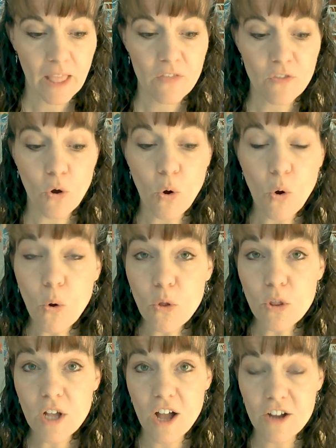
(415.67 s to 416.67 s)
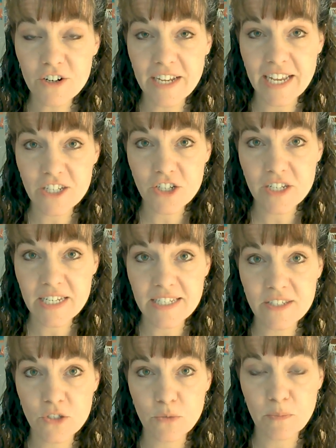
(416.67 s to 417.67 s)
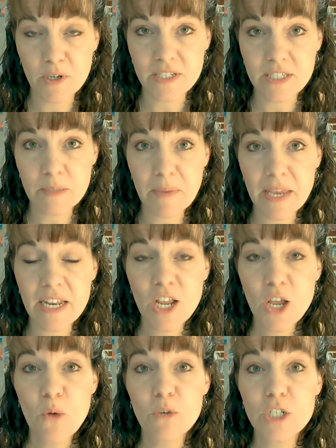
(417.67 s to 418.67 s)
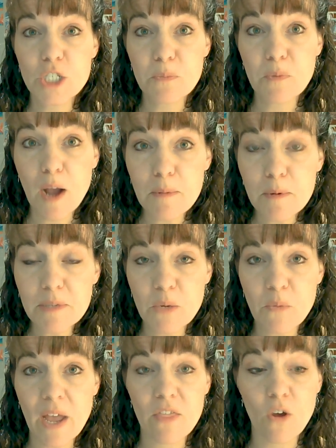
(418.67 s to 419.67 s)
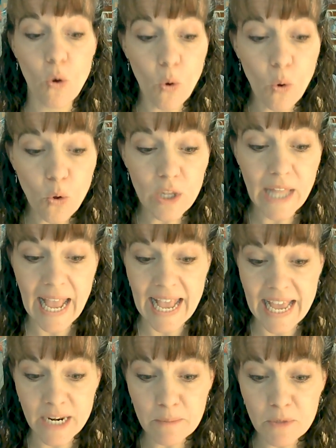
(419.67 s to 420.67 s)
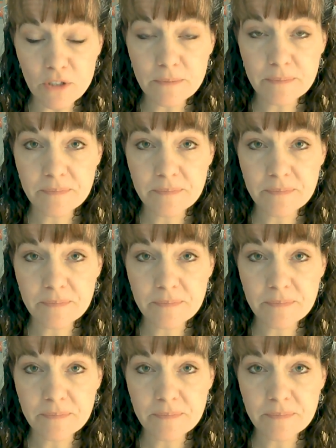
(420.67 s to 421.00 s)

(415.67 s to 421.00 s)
The whole congregation is to participate, which is probably why the whole animal